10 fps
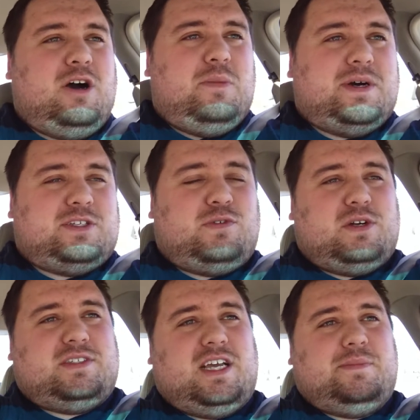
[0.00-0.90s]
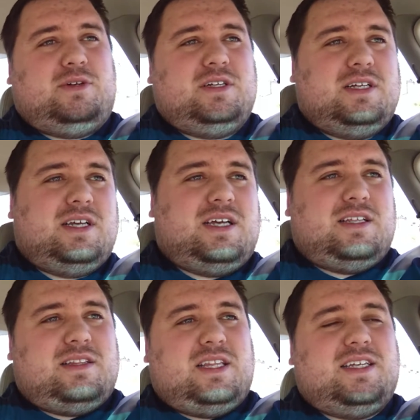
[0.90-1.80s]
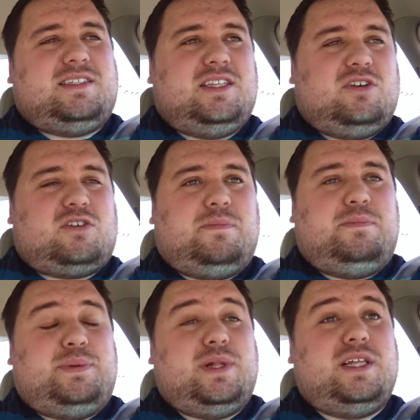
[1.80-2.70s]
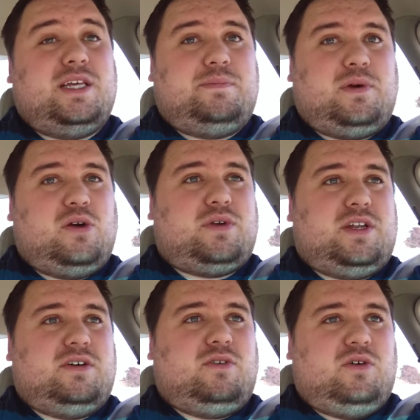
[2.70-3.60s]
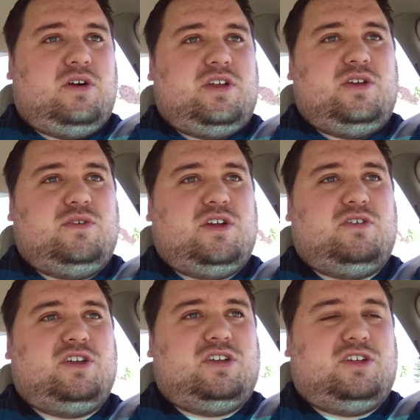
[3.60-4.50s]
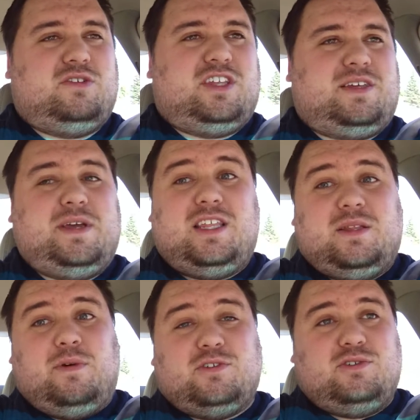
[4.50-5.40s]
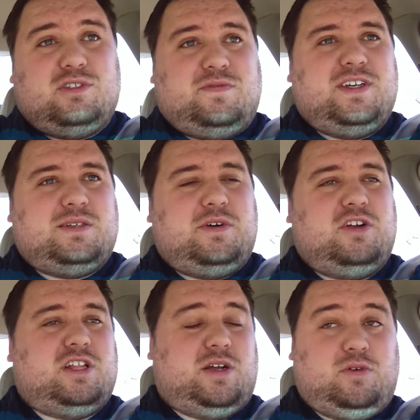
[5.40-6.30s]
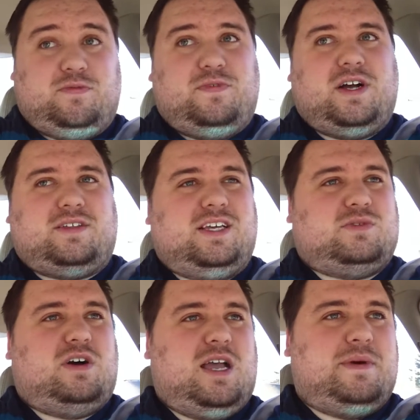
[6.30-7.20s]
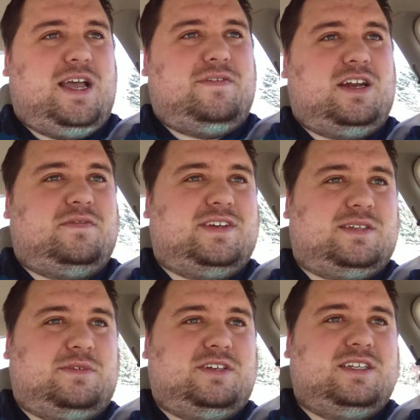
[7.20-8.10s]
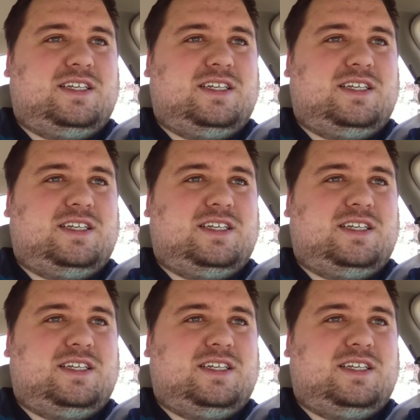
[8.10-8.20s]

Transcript: MOBAs, for example, it's either completely broken, or you're beating the person who's invisible, you're like, well, fuck this, why am I even invisible?